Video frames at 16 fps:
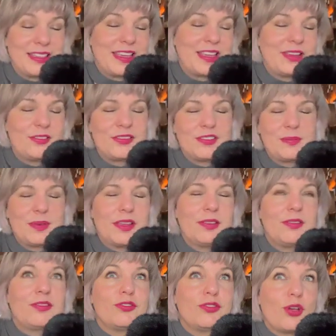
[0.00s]
that used to be
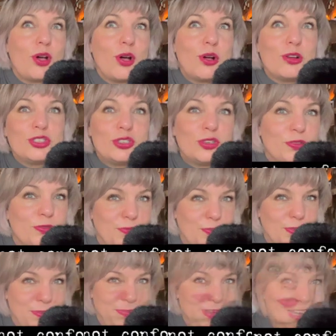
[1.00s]
so true
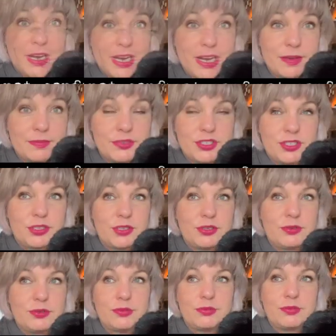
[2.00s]
for me. Freedom
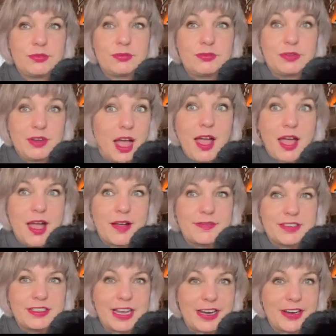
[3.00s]
to not have
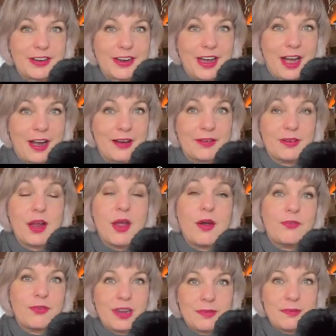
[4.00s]
to dye your hair.
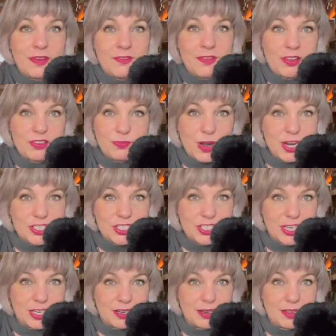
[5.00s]
Freedom of
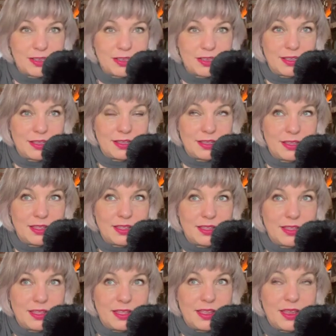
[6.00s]
expression.
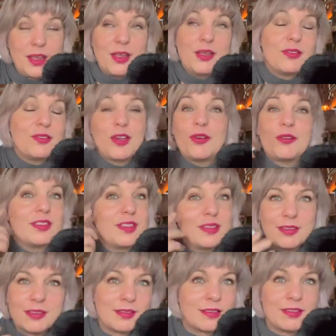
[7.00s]
So
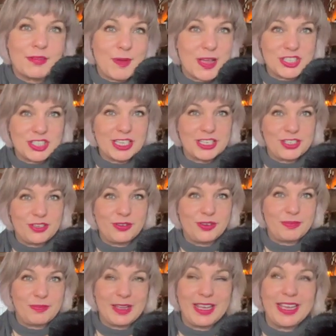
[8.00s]
this is especially true
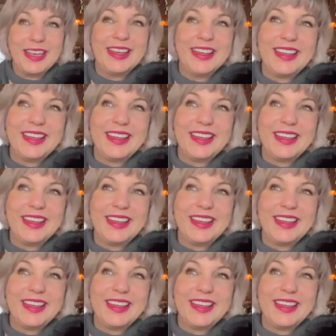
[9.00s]
to me.